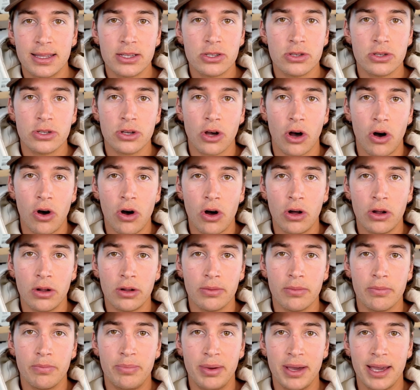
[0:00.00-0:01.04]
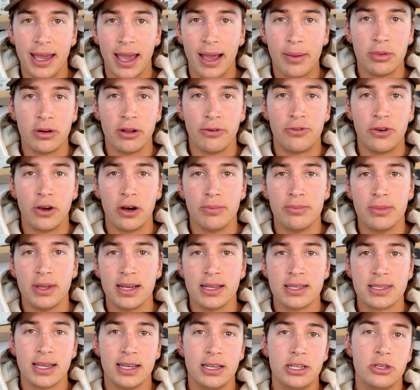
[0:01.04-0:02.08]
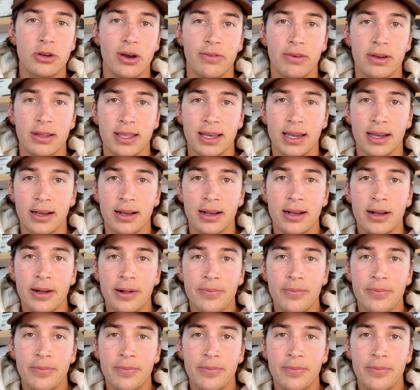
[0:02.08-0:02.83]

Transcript: This is all being able to film this and do everything